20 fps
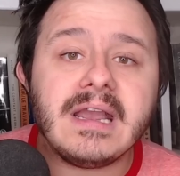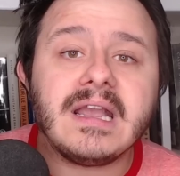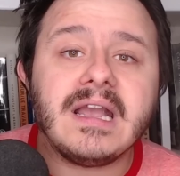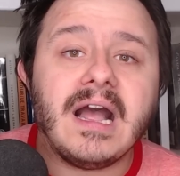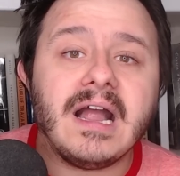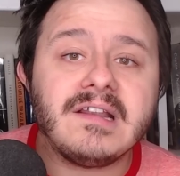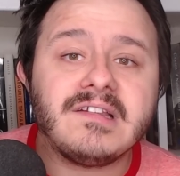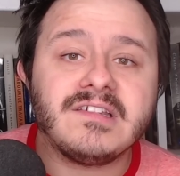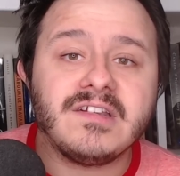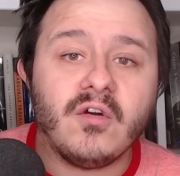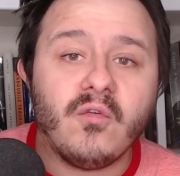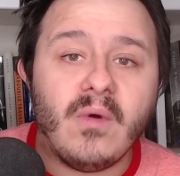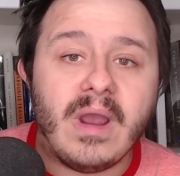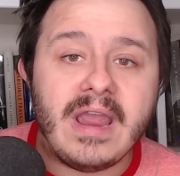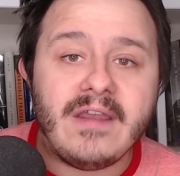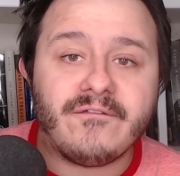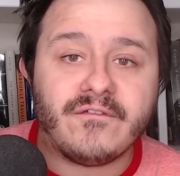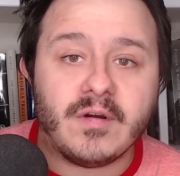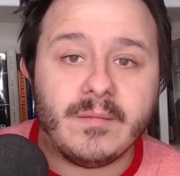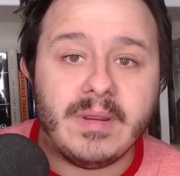cuts
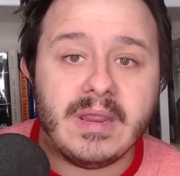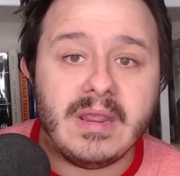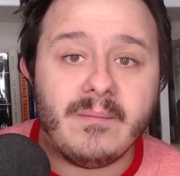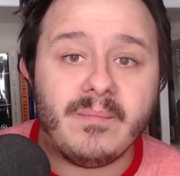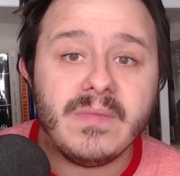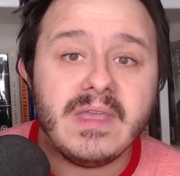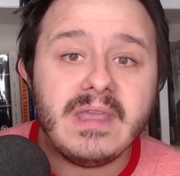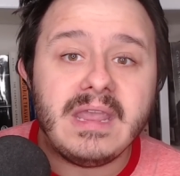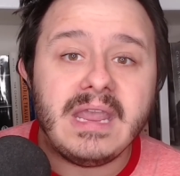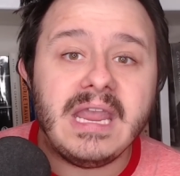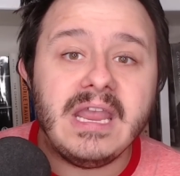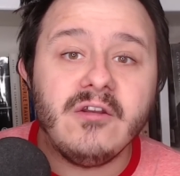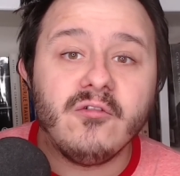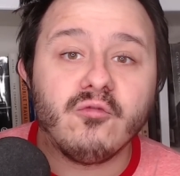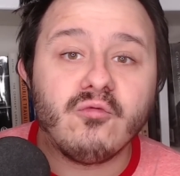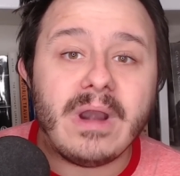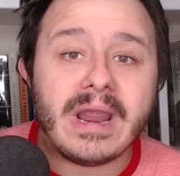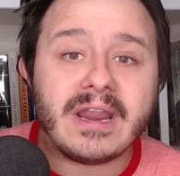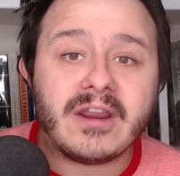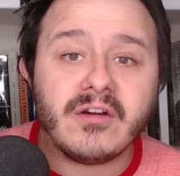away from him
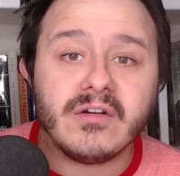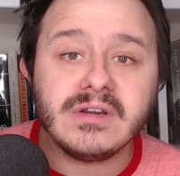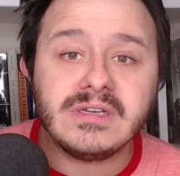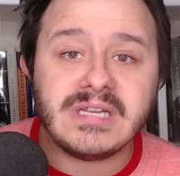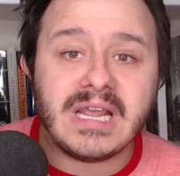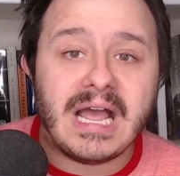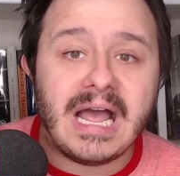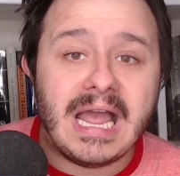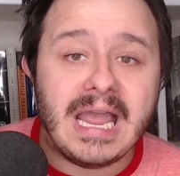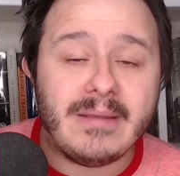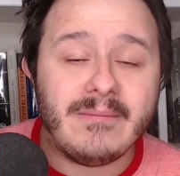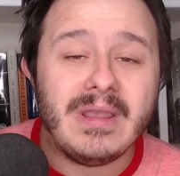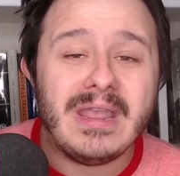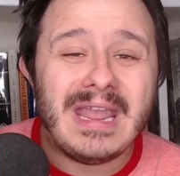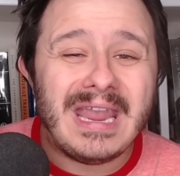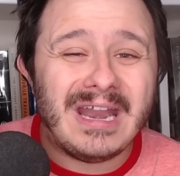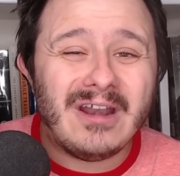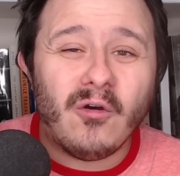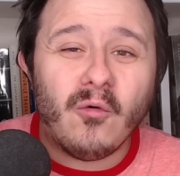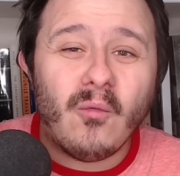in record time
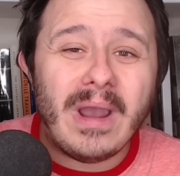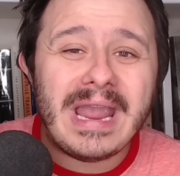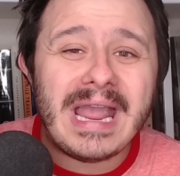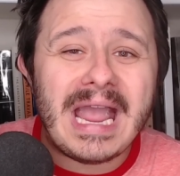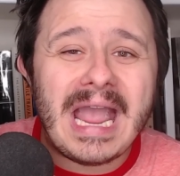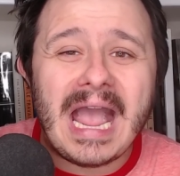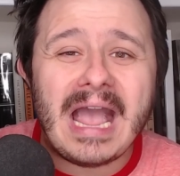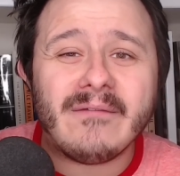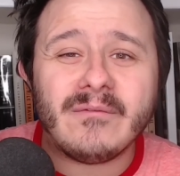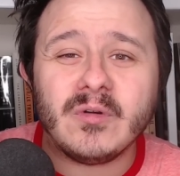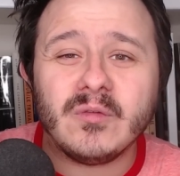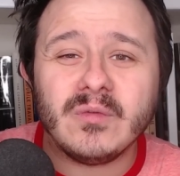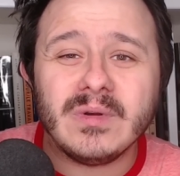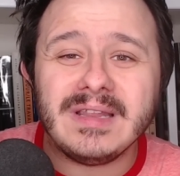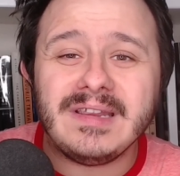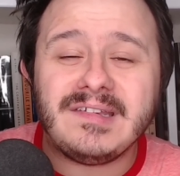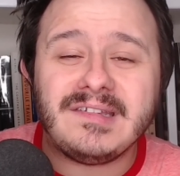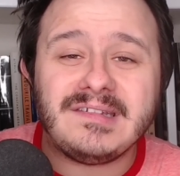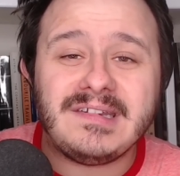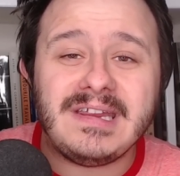in a way I haven't
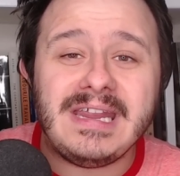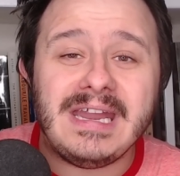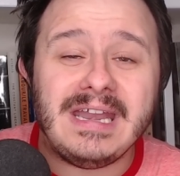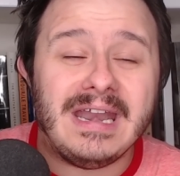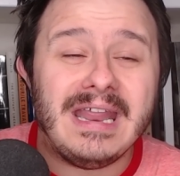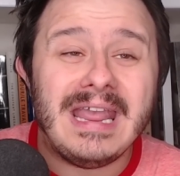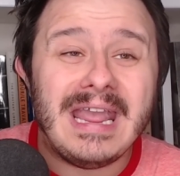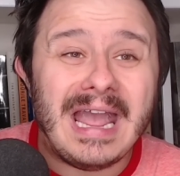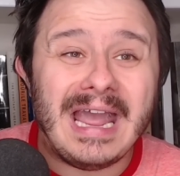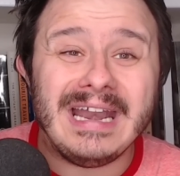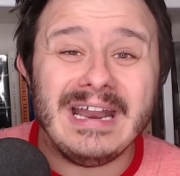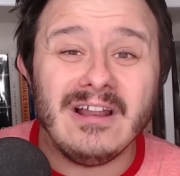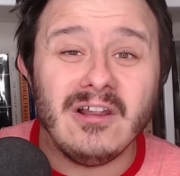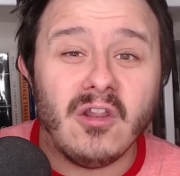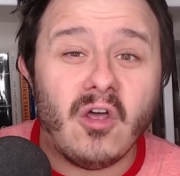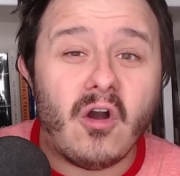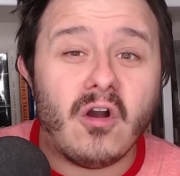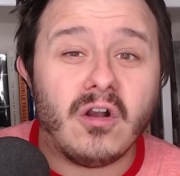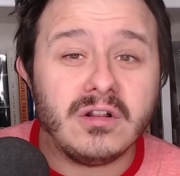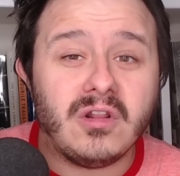really seen in a
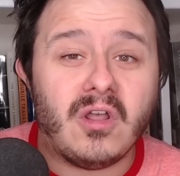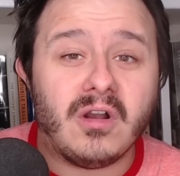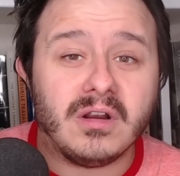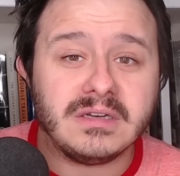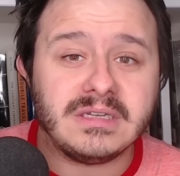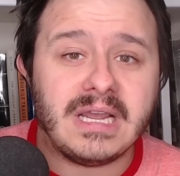long long